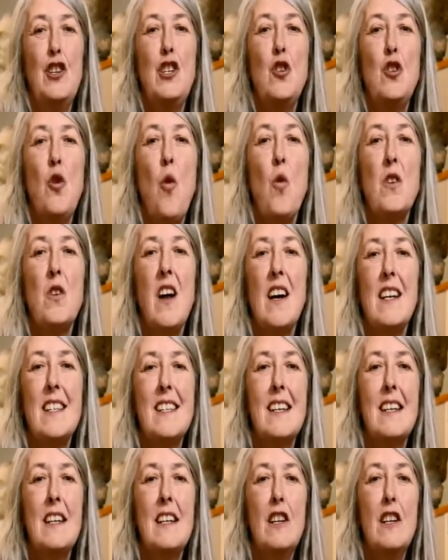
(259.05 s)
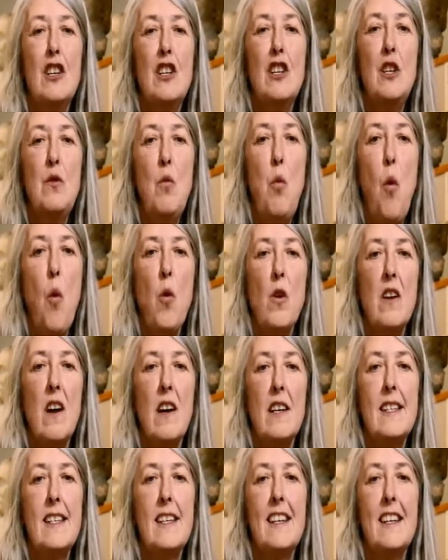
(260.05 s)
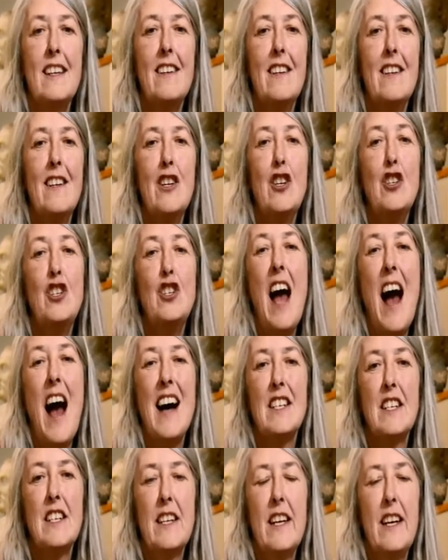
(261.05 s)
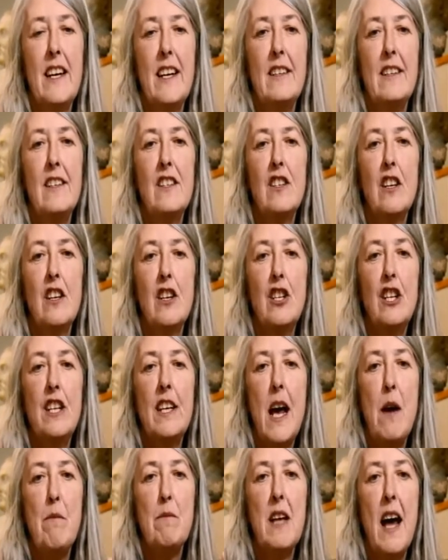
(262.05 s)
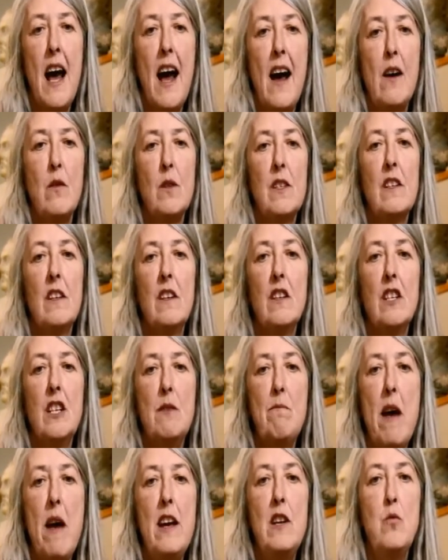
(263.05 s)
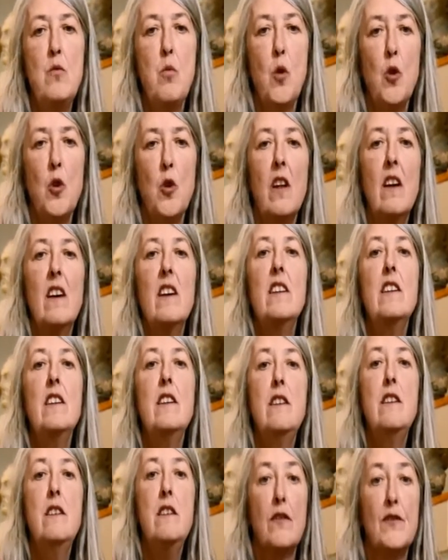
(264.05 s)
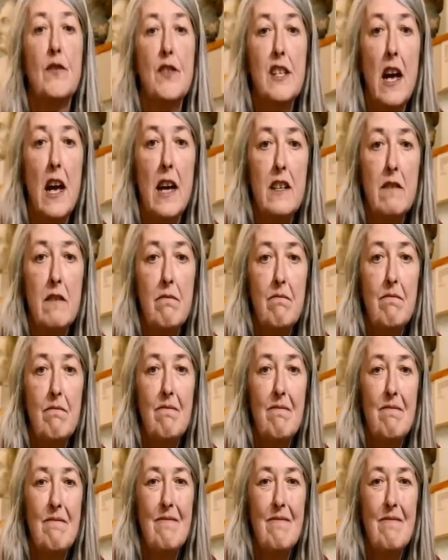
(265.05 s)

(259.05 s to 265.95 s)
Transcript: She talked nicely, she walked nicely, she had kids, she kept house, she made wool, enough said.